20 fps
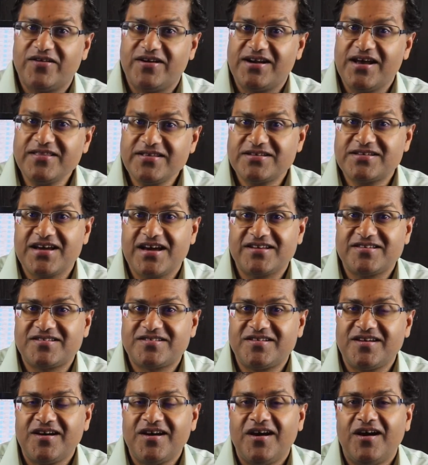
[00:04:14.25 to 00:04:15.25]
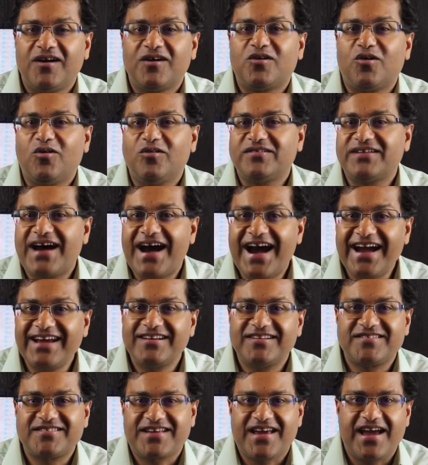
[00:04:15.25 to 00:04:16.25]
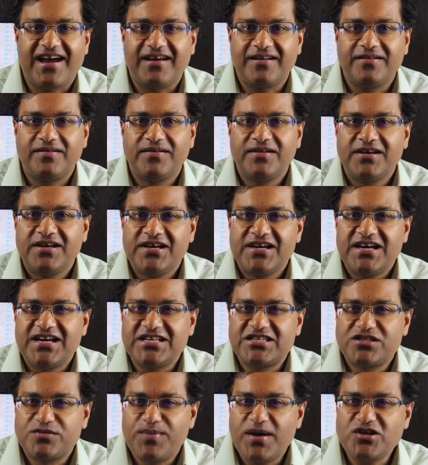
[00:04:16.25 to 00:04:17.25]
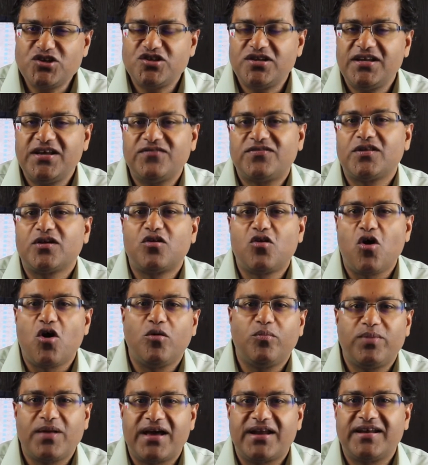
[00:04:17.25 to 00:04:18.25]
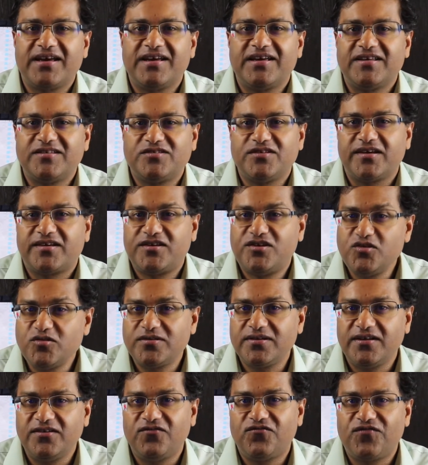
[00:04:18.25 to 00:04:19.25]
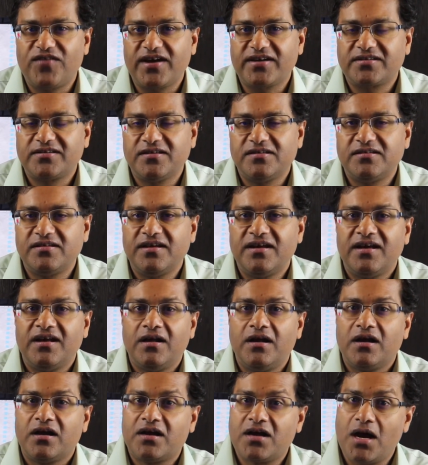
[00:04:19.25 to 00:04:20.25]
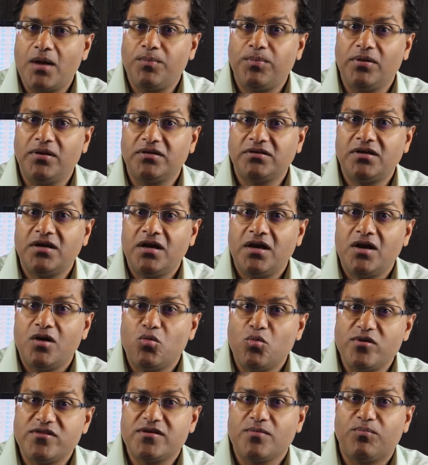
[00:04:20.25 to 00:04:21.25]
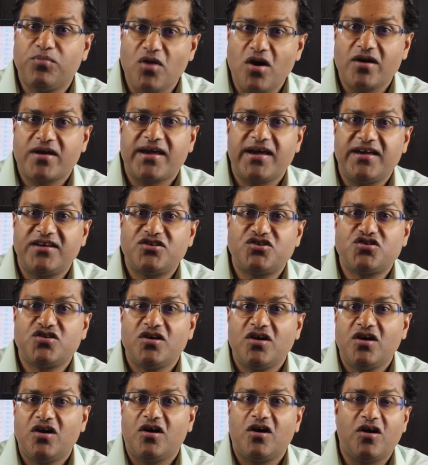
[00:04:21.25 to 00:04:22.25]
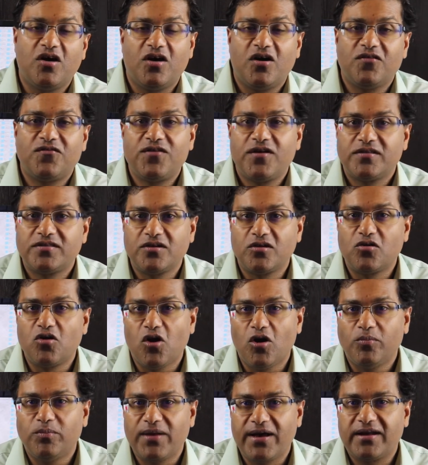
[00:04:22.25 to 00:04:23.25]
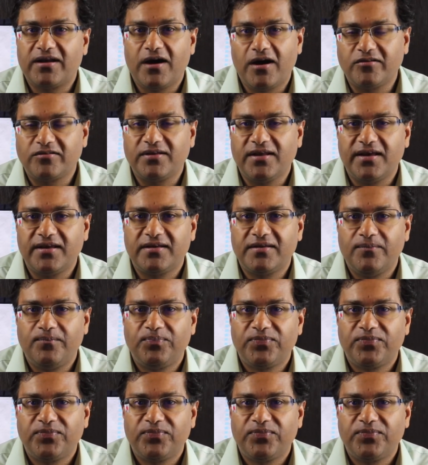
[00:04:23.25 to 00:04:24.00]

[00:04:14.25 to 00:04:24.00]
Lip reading: another test called a HIDA scan, especially if the gallbladder is acutely infected, coupled with a blockage of the gallbladder outlet.